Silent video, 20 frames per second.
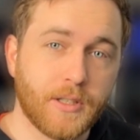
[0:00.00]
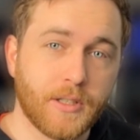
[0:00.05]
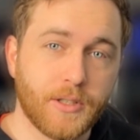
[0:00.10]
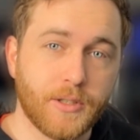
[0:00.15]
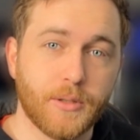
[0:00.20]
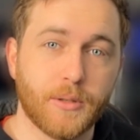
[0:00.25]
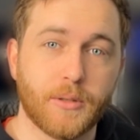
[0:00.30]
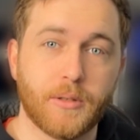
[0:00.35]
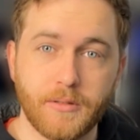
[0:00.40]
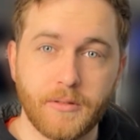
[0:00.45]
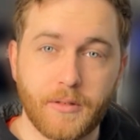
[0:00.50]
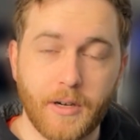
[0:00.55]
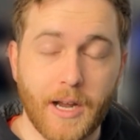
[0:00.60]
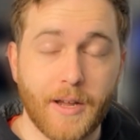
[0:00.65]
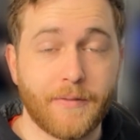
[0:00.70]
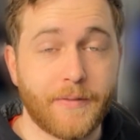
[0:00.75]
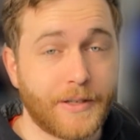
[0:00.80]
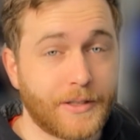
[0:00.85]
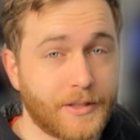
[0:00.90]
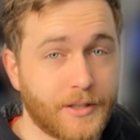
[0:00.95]
your
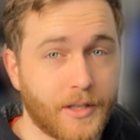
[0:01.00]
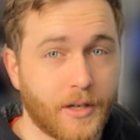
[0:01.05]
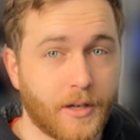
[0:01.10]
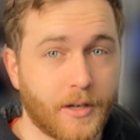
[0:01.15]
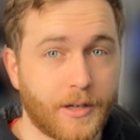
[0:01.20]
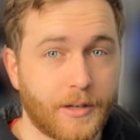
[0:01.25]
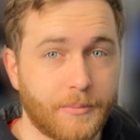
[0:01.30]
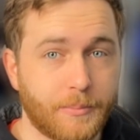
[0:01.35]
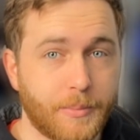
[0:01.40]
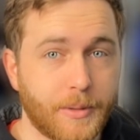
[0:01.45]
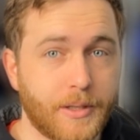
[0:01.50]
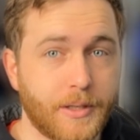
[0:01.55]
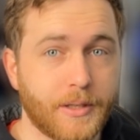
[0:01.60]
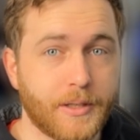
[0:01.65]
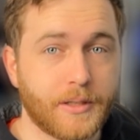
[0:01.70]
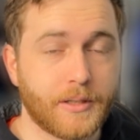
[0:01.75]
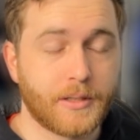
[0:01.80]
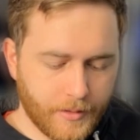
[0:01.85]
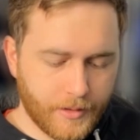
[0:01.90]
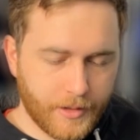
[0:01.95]
graphics card
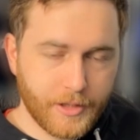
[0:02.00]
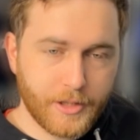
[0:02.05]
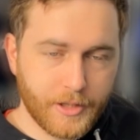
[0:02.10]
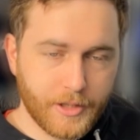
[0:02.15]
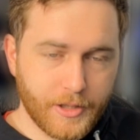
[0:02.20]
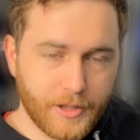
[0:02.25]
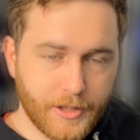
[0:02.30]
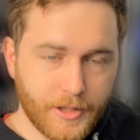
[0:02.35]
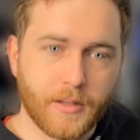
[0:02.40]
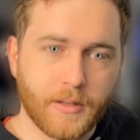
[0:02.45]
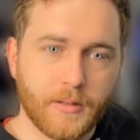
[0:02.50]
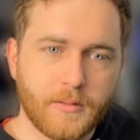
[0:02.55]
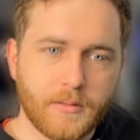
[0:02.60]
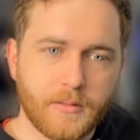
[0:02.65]
because this blur,